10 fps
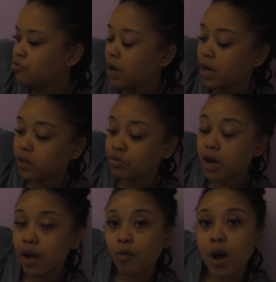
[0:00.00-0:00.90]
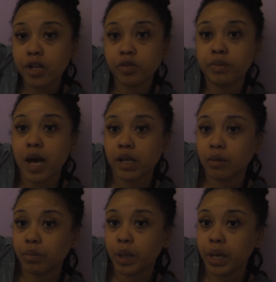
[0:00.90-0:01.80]
gotta watch some Dr.
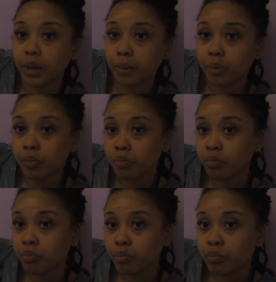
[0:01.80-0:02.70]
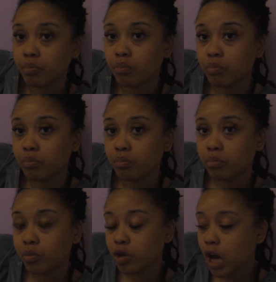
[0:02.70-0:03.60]
Blair.
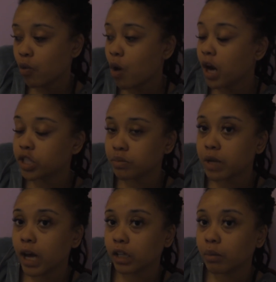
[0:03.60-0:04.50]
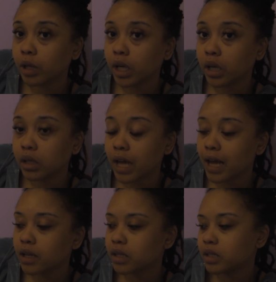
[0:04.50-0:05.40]
You gotta watch some Dr. Blair.
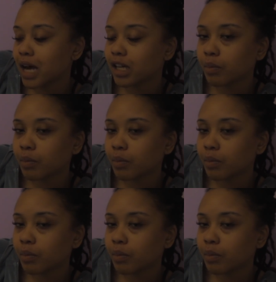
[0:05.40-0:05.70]
That Dr.